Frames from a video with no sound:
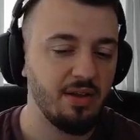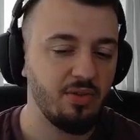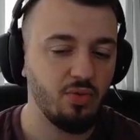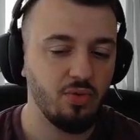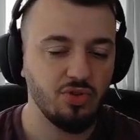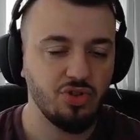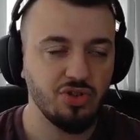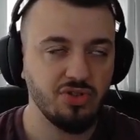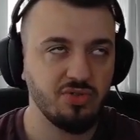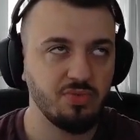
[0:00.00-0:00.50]
It
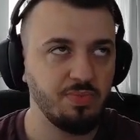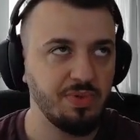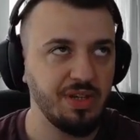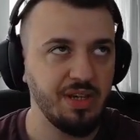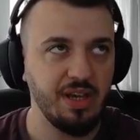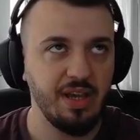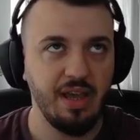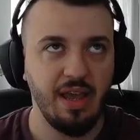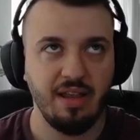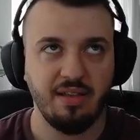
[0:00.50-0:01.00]
will just
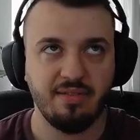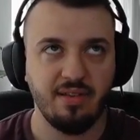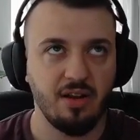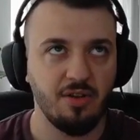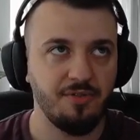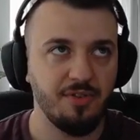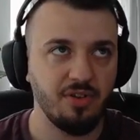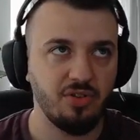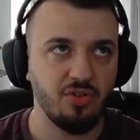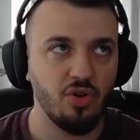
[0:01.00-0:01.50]
be, instead
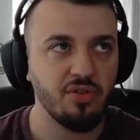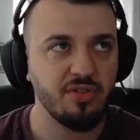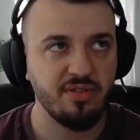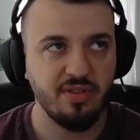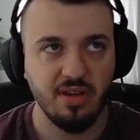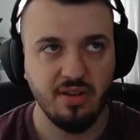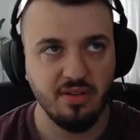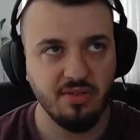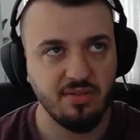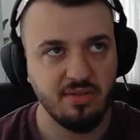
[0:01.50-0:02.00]
of a 30
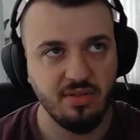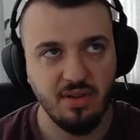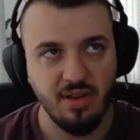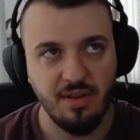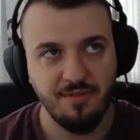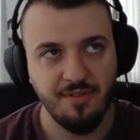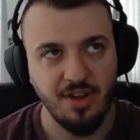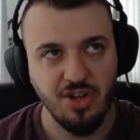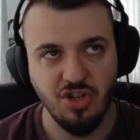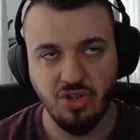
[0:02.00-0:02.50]
seconds
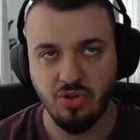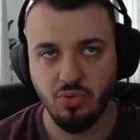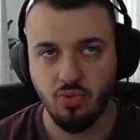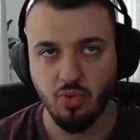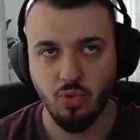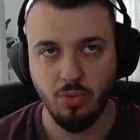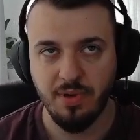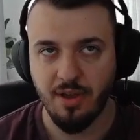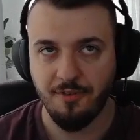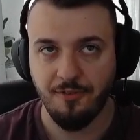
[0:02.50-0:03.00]
evasion, it
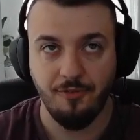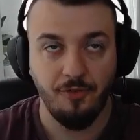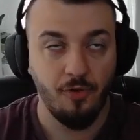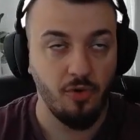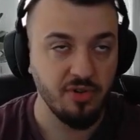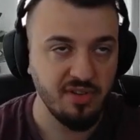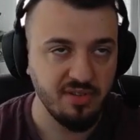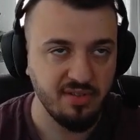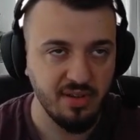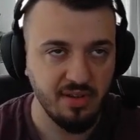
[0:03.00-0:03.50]
will be a
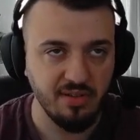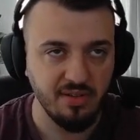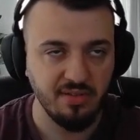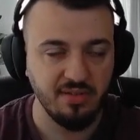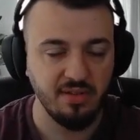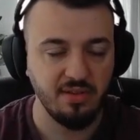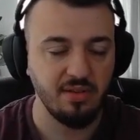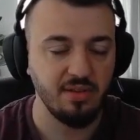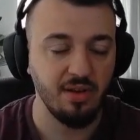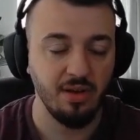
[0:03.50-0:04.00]
40 second
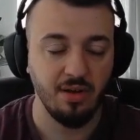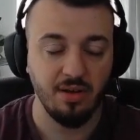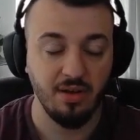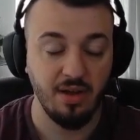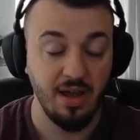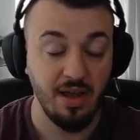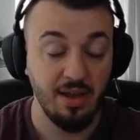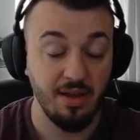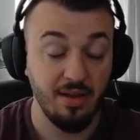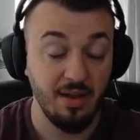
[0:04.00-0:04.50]
CD
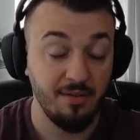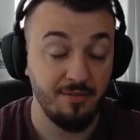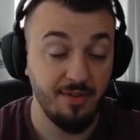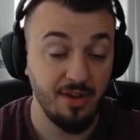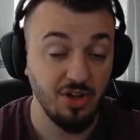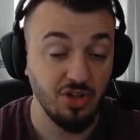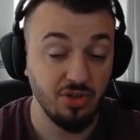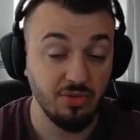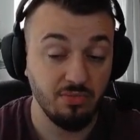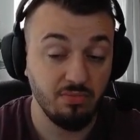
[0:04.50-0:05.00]

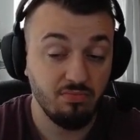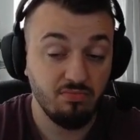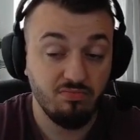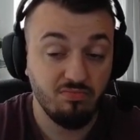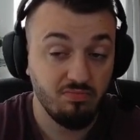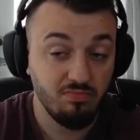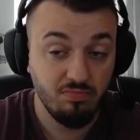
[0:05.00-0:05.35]
evasion.